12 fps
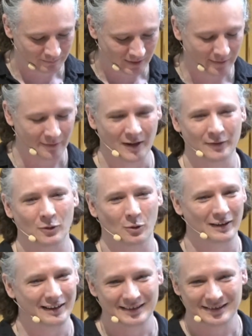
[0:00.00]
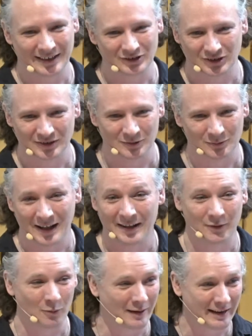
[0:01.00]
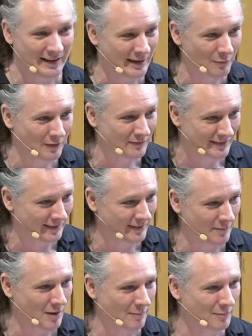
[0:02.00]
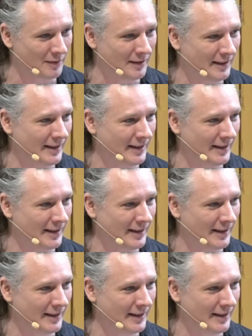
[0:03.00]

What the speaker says: He thought the organizations were not the way he would have set them up.